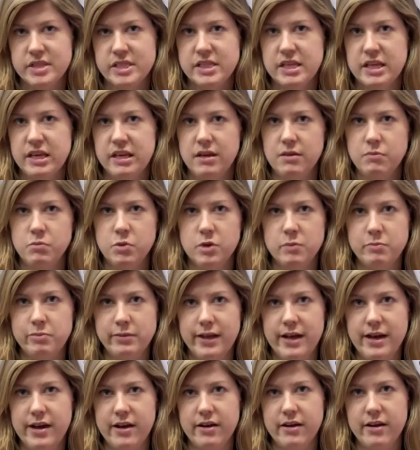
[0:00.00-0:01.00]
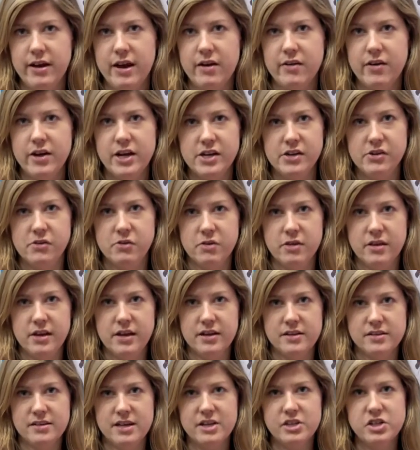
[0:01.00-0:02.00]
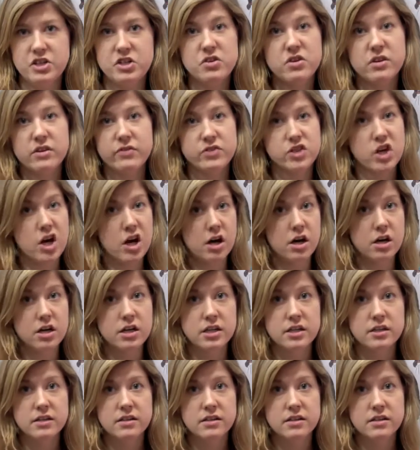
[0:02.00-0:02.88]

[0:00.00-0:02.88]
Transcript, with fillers: scheme or plan on how I do mm-hmm. things, I just sort of talk.